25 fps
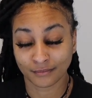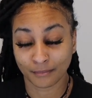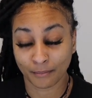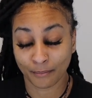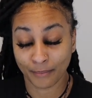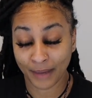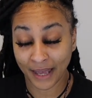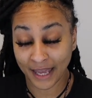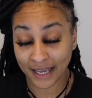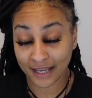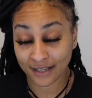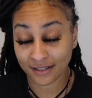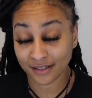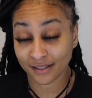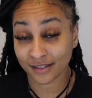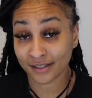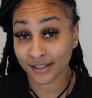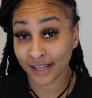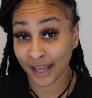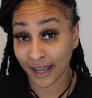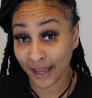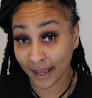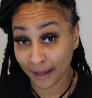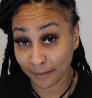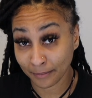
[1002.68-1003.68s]
based
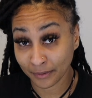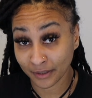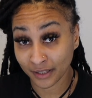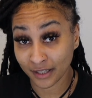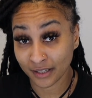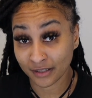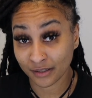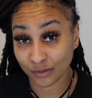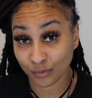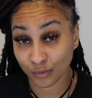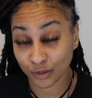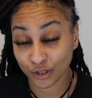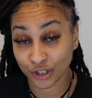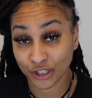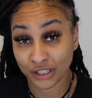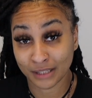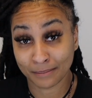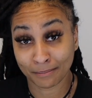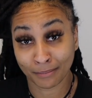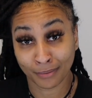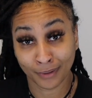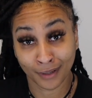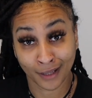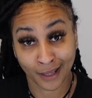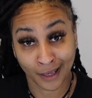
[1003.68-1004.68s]
tablets, which is
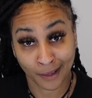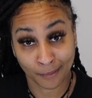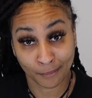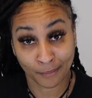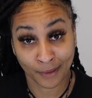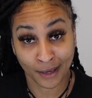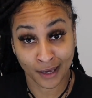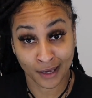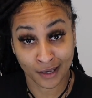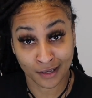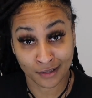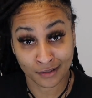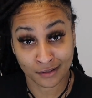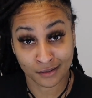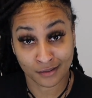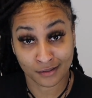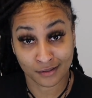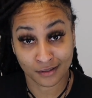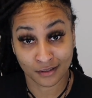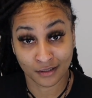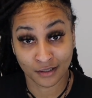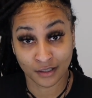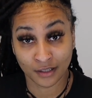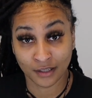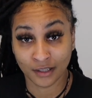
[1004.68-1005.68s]
plant
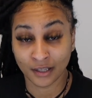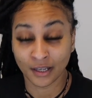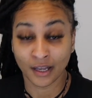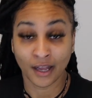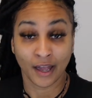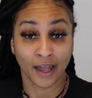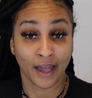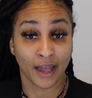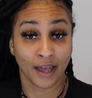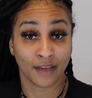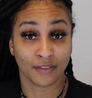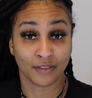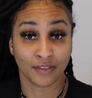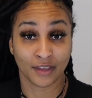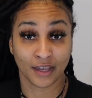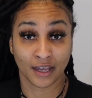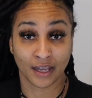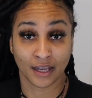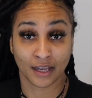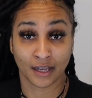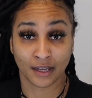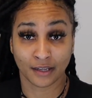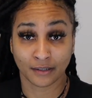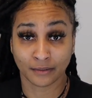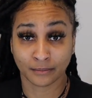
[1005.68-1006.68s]
based, and
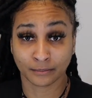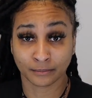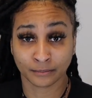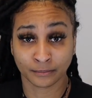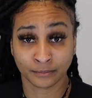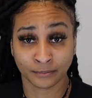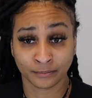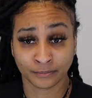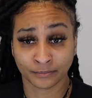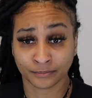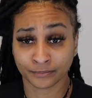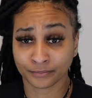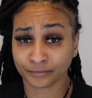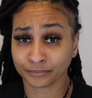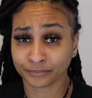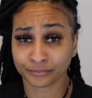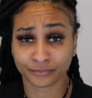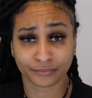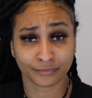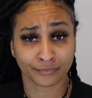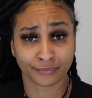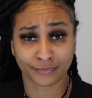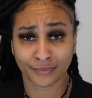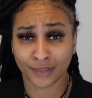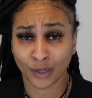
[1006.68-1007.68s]
then
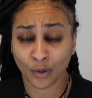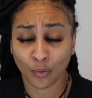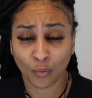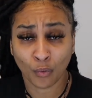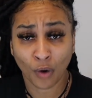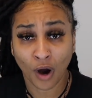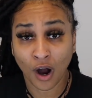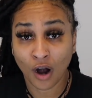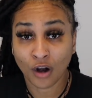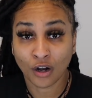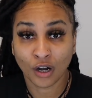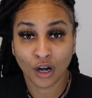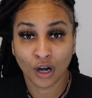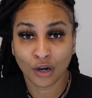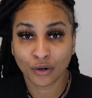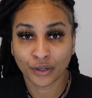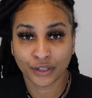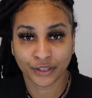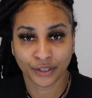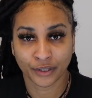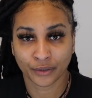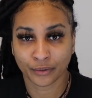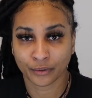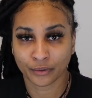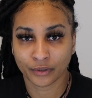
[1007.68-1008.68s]
raw
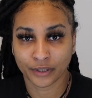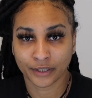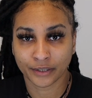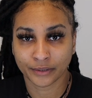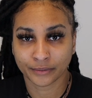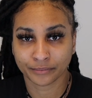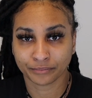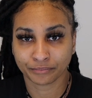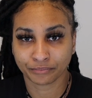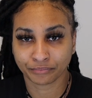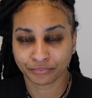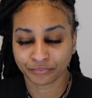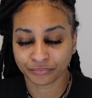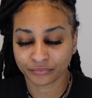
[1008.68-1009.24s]
coconut oil.